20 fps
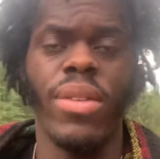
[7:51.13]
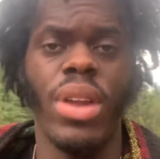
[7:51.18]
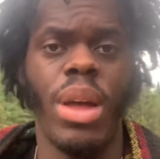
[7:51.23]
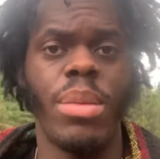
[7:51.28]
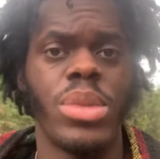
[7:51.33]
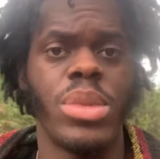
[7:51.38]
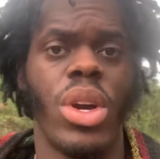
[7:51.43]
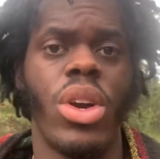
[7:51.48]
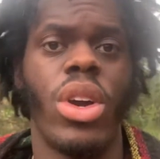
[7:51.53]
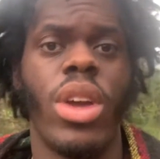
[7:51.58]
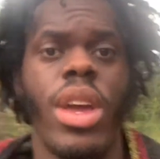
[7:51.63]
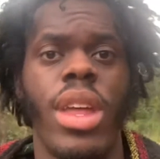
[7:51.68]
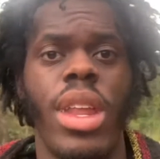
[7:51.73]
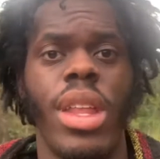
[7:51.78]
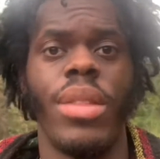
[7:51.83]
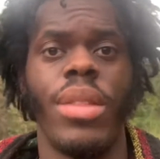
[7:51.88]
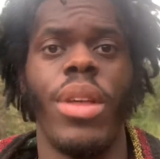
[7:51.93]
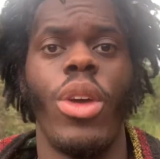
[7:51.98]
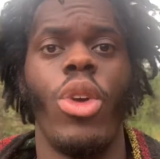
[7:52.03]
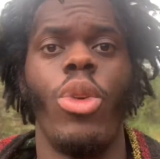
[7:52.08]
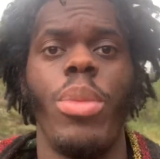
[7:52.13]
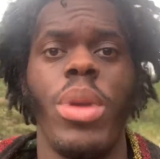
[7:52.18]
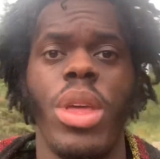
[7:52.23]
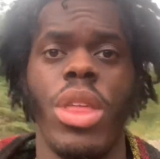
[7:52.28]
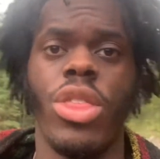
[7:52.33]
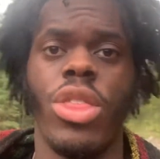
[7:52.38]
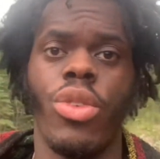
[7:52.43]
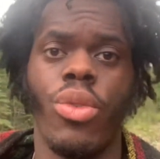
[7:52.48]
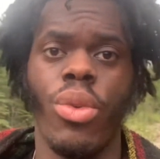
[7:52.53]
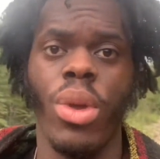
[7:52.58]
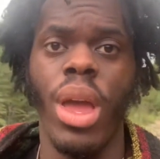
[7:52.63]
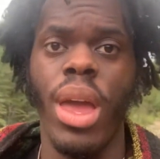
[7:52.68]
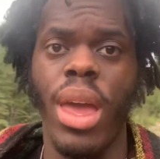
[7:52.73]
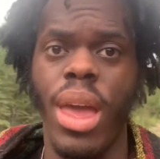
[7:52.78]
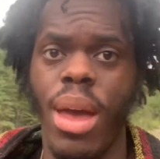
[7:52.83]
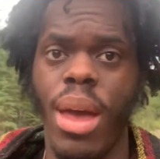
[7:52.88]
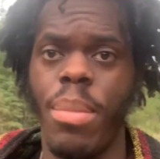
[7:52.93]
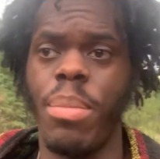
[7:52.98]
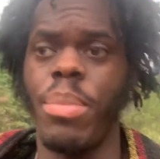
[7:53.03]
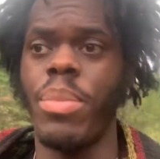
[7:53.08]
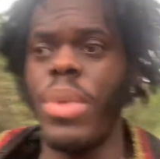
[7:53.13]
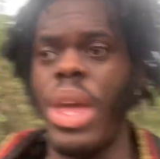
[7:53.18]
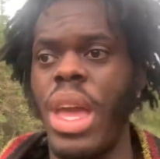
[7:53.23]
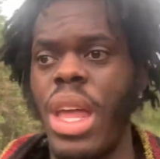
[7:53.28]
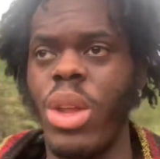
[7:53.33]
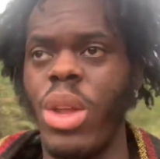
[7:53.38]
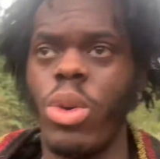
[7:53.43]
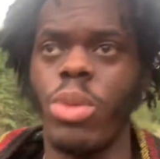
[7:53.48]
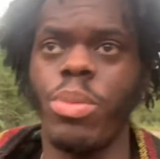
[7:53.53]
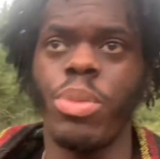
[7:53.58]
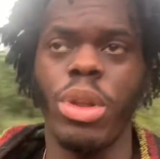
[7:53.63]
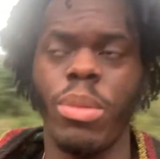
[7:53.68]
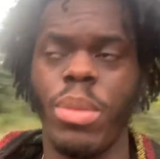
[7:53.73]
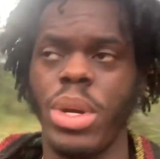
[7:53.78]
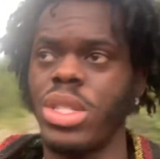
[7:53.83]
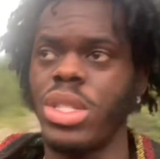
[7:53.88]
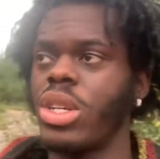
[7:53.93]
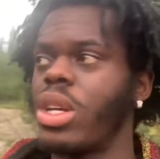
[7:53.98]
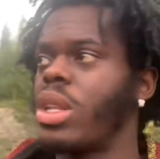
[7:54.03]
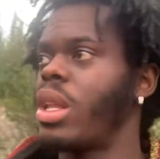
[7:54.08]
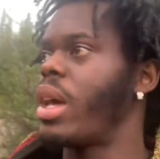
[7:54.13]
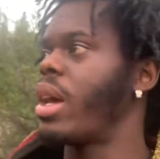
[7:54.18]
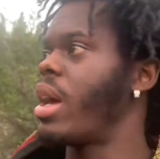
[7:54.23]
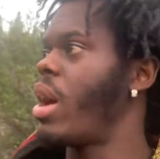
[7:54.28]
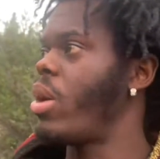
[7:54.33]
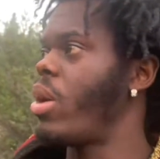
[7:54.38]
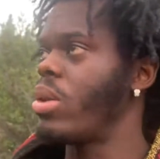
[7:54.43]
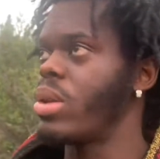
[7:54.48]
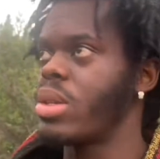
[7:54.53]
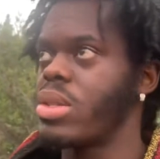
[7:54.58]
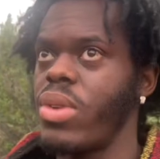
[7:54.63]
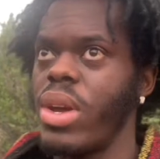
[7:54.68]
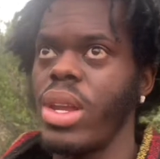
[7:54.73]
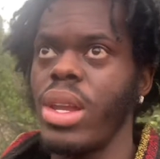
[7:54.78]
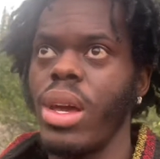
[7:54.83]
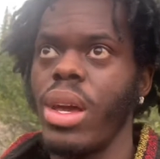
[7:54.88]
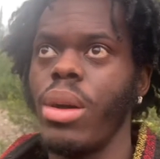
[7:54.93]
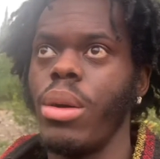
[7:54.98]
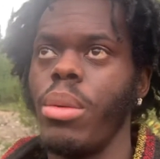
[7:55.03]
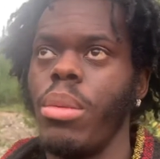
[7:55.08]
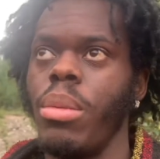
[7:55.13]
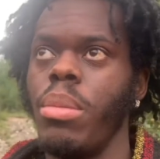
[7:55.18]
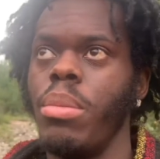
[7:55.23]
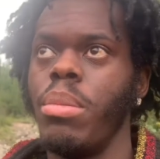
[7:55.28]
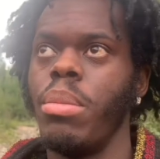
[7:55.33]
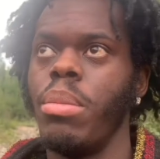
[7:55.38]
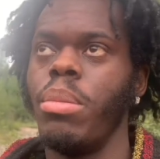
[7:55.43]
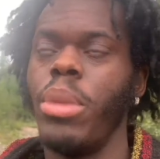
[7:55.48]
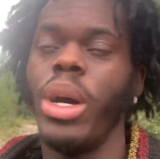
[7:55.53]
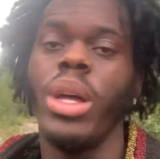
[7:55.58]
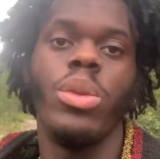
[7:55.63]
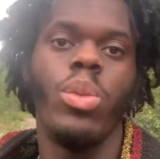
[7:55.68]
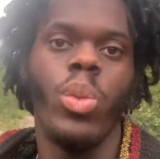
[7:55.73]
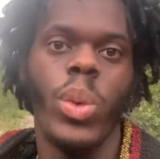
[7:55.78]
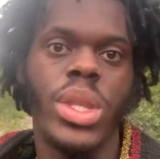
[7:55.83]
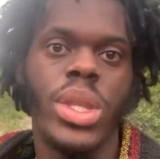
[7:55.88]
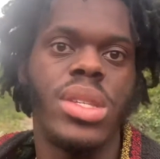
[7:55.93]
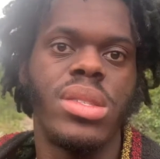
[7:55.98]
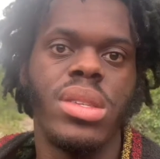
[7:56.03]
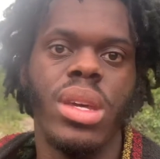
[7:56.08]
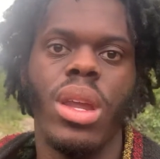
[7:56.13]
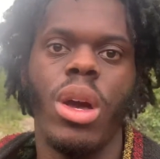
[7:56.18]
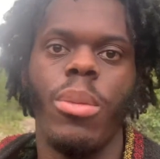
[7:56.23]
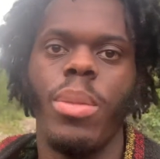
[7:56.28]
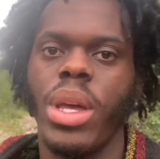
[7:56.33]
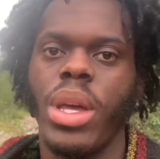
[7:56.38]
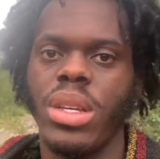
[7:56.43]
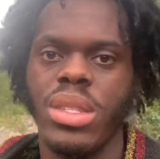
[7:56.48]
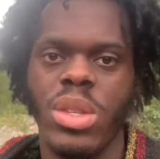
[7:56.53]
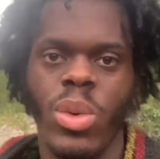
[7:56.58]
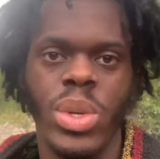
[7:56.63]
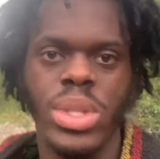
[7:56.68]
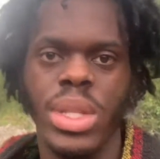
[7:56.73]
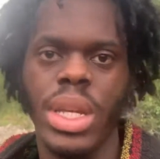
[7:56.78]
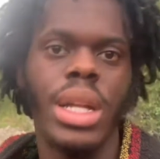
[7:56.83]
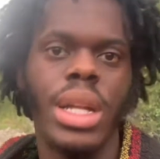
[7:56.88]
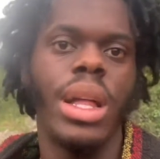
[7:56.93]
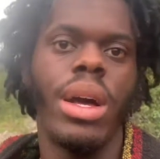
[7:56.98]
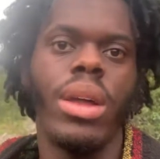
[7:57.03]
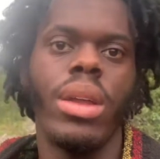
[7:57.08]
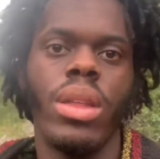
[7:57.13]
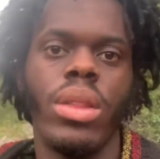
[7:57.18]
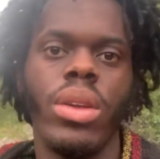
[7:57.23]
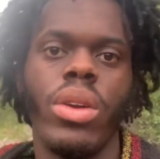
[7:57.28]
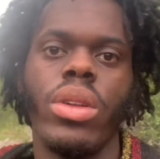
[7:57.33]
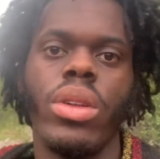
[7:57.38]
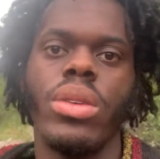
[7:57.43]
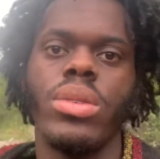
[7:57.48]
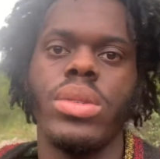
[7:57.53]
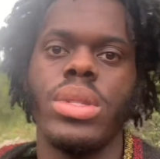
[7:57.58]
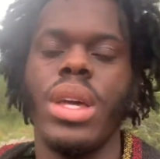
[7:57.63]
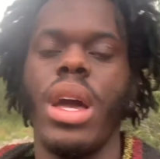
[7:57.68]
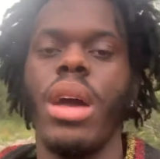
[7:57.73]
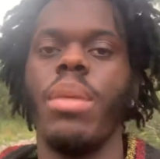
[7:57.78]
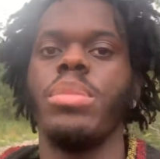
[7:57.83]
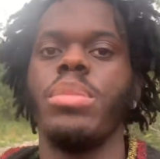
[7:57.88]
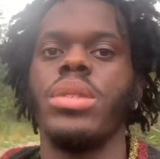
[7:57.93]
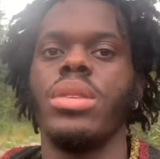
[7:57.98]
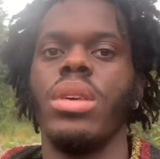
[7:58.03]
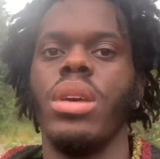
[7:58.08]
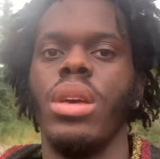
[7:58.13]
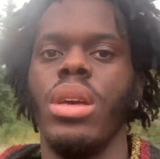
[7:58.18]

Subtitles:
I'm talking, it would be 3 a.m. and it would pretty much look like how it looks right now, but with the sun out because it wasn't cloudy during those times.